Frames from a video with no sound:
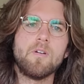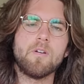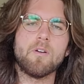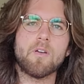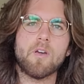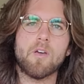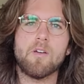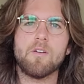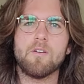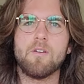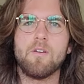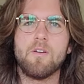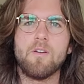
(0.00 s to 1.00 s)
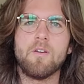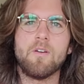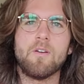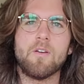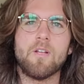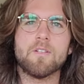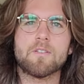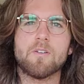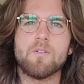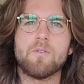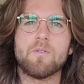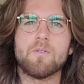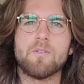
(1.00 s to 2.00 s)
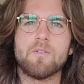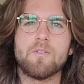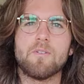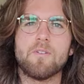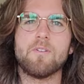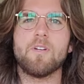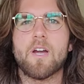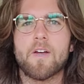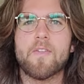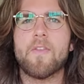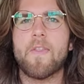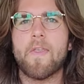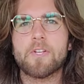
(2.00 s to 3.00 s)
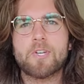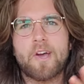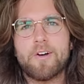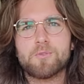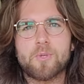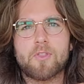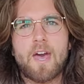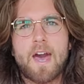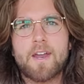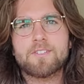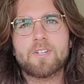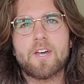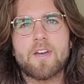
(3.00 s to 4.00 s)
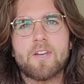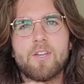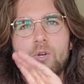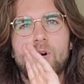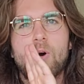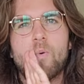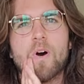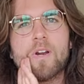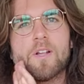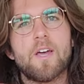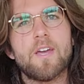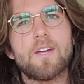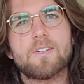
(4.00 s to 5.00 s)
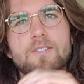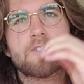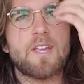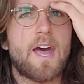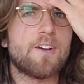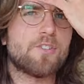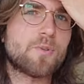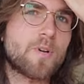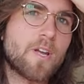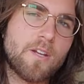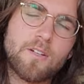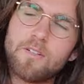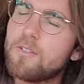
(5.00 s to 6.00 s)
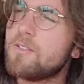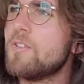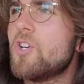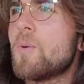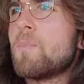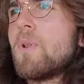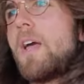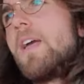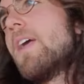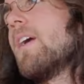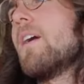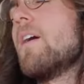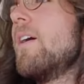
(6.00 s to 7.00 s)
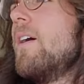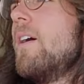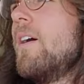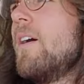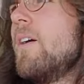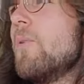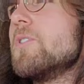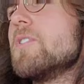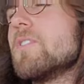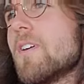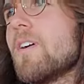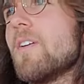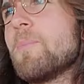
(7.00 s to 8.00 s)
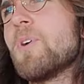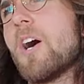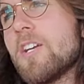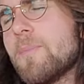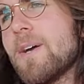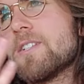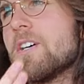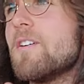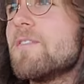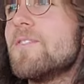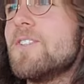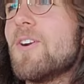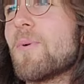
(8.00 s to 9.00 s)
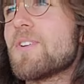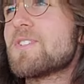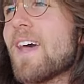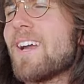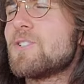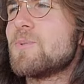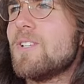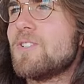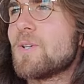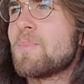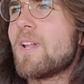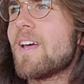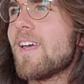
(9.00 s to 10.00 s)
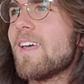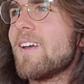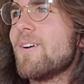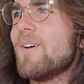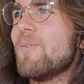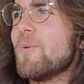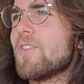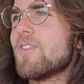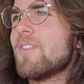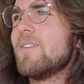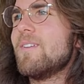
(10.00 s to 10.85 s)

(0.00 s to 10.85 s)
Okay? And so, yeah, and then the challenge with that is like, you don't want to like saturate your playing, which is, I'm talking to myself, you don't want to saturate your playing with